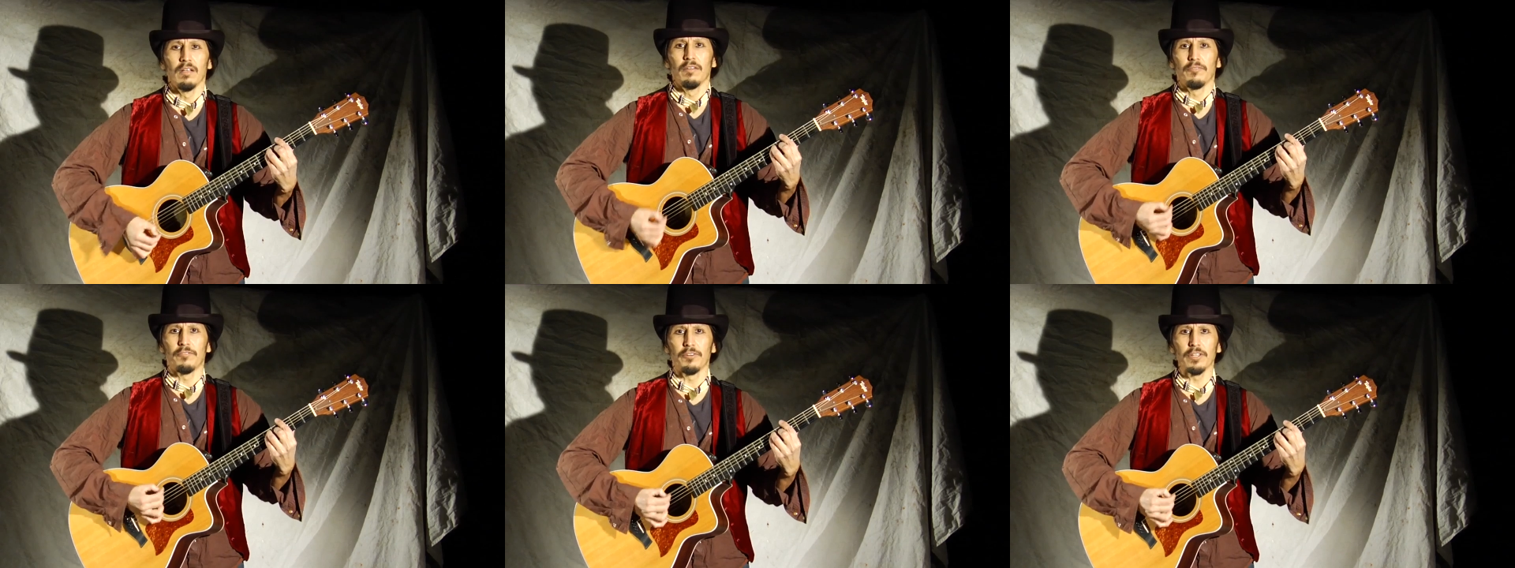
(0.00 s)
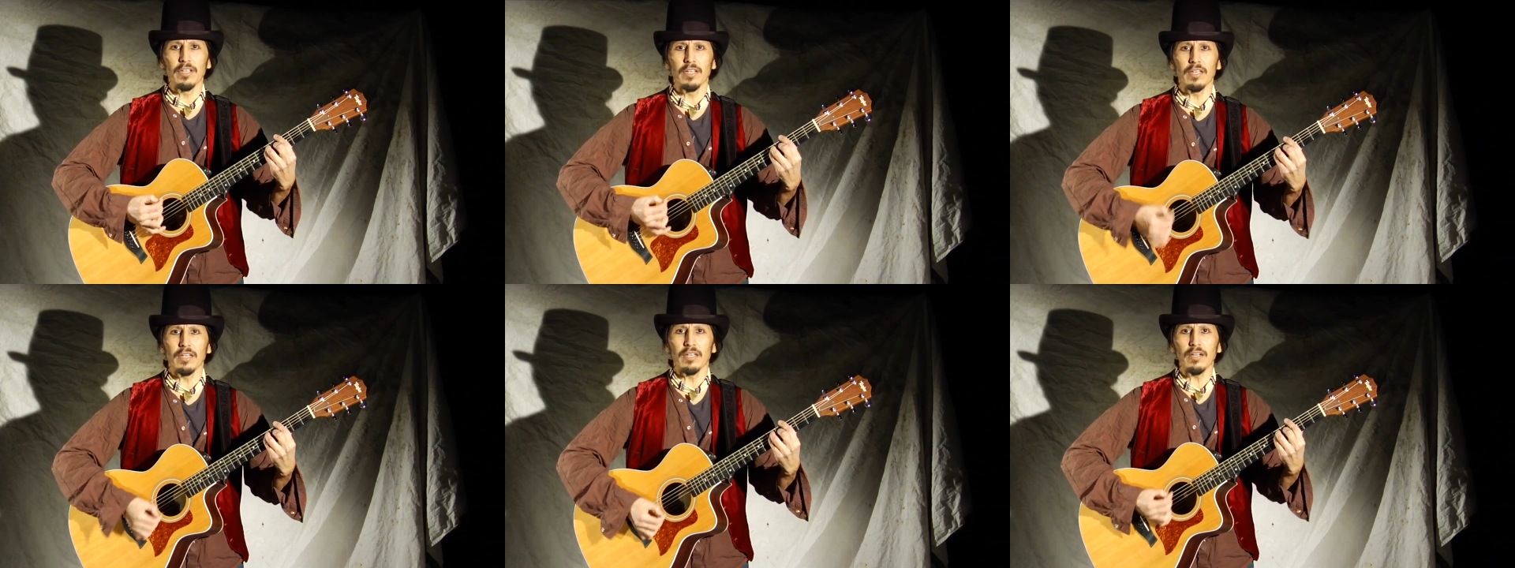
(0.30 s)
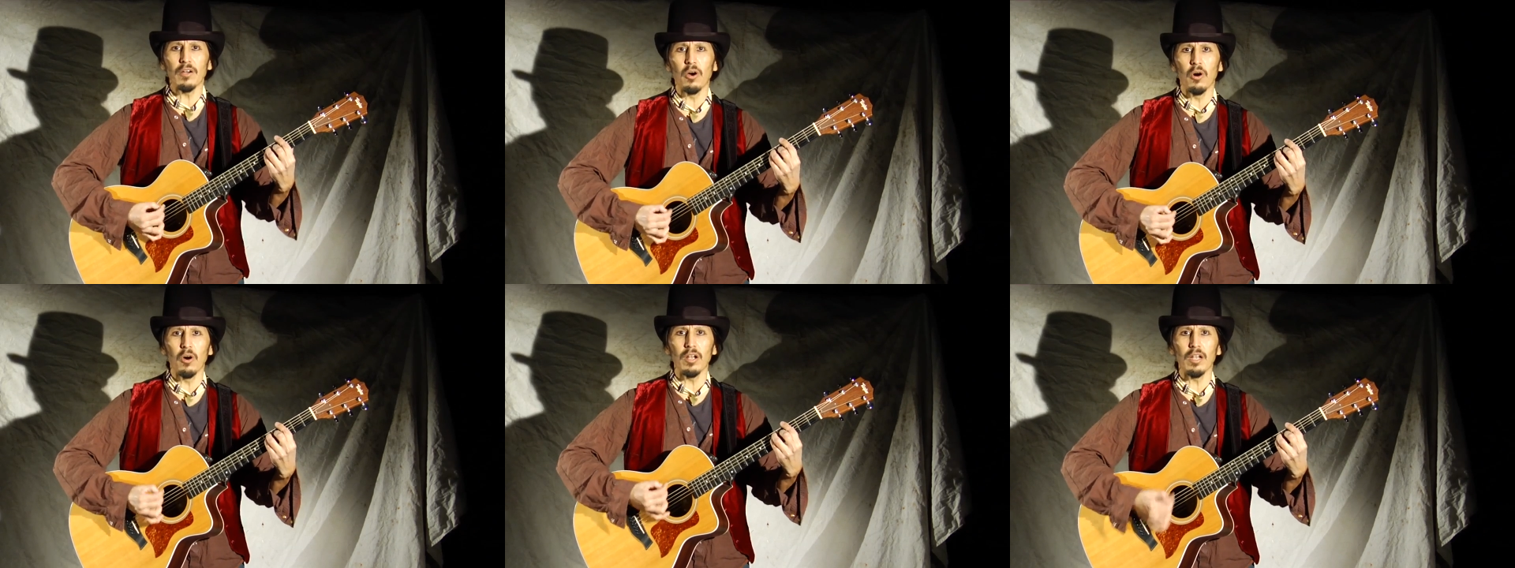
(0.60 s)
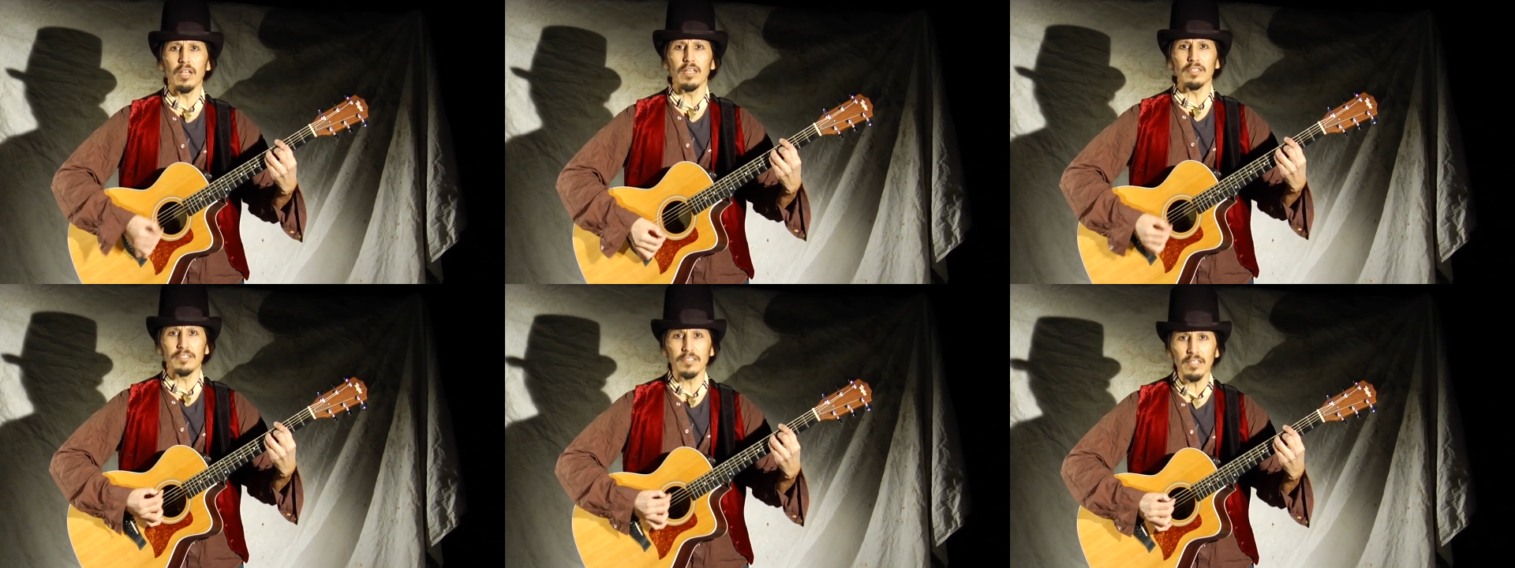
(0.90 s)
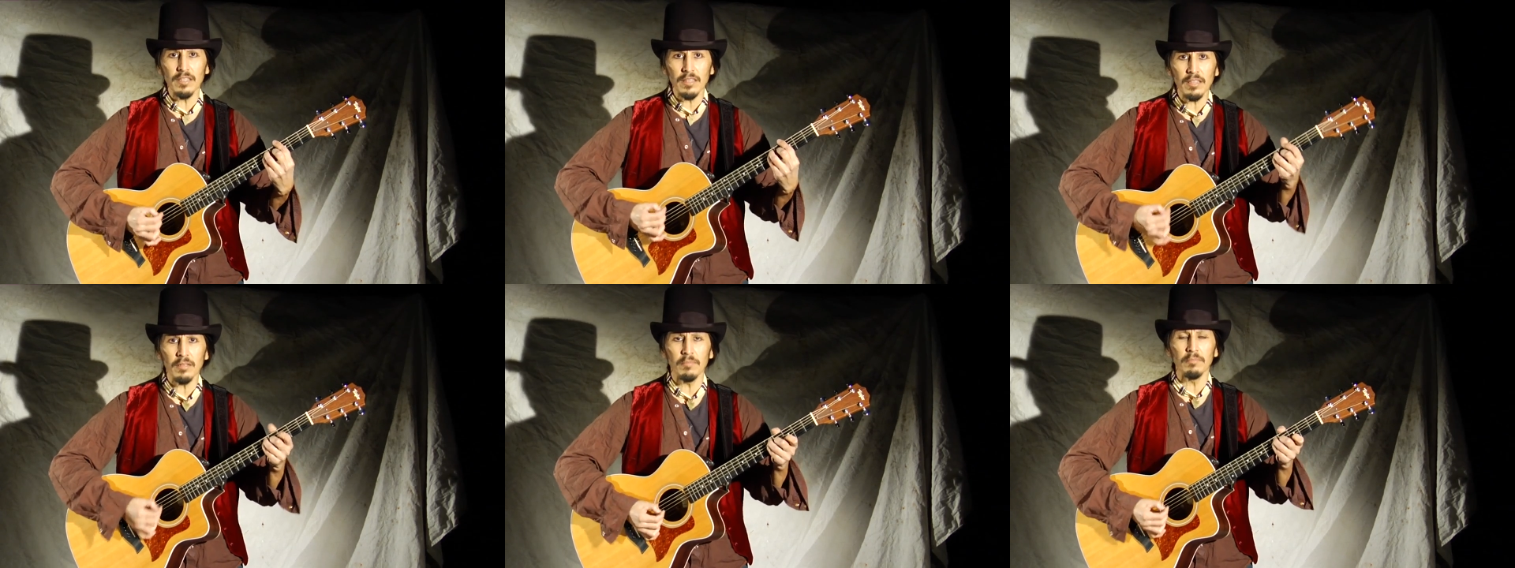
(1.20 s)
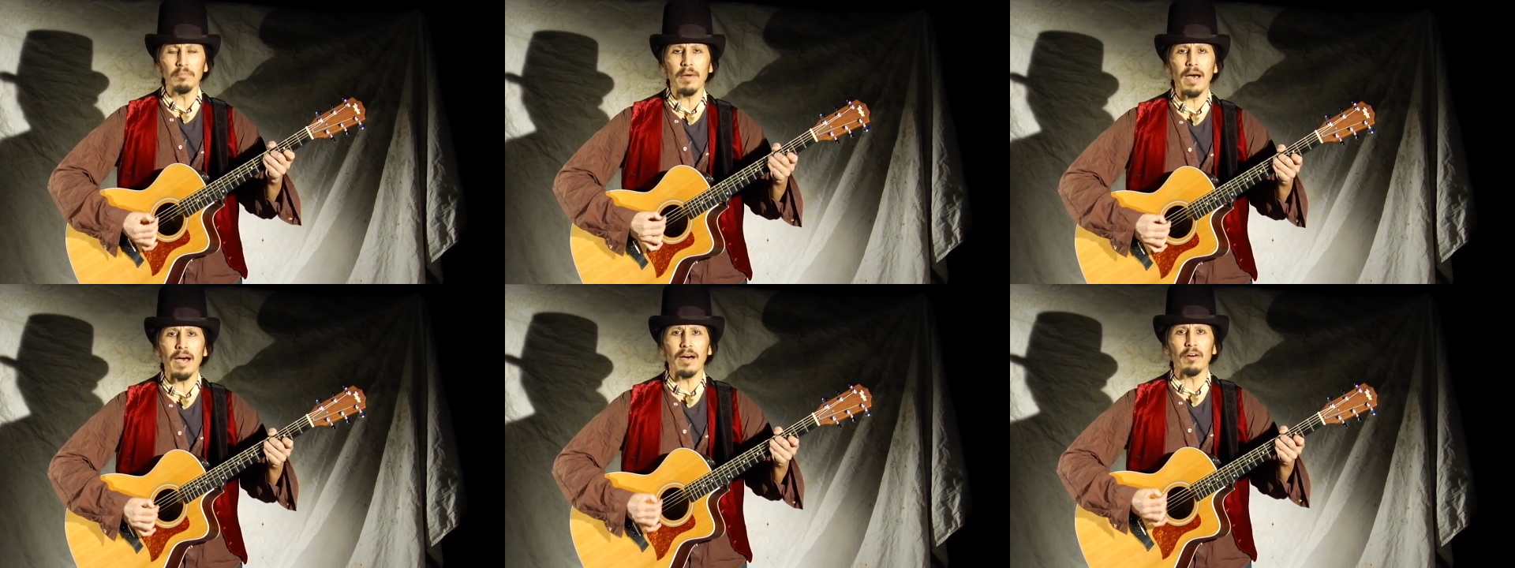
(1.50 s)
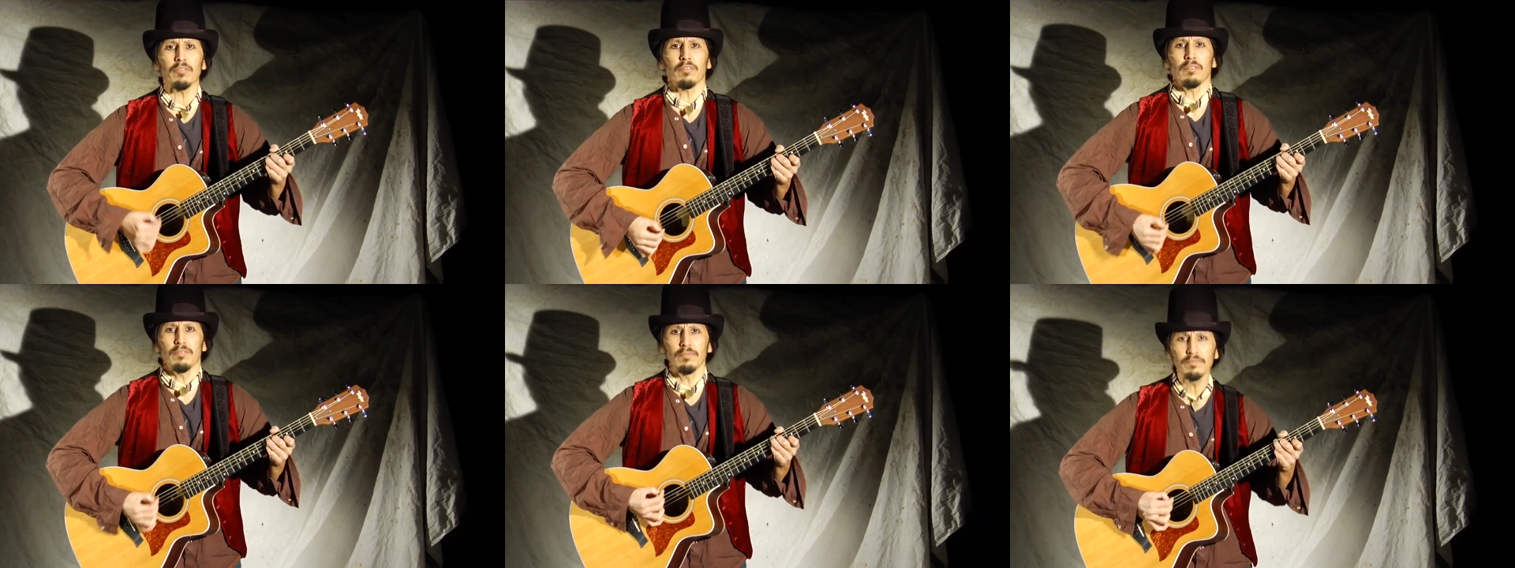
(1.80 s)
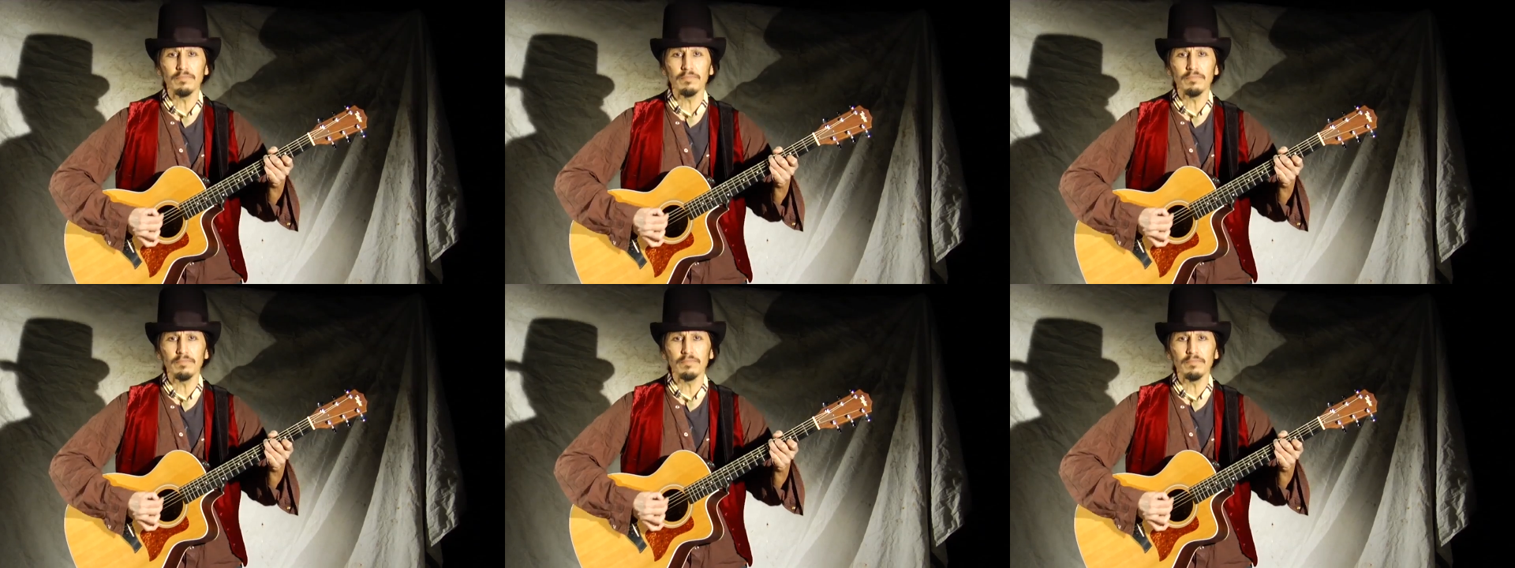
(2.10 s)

Three Frijoles in the mouth.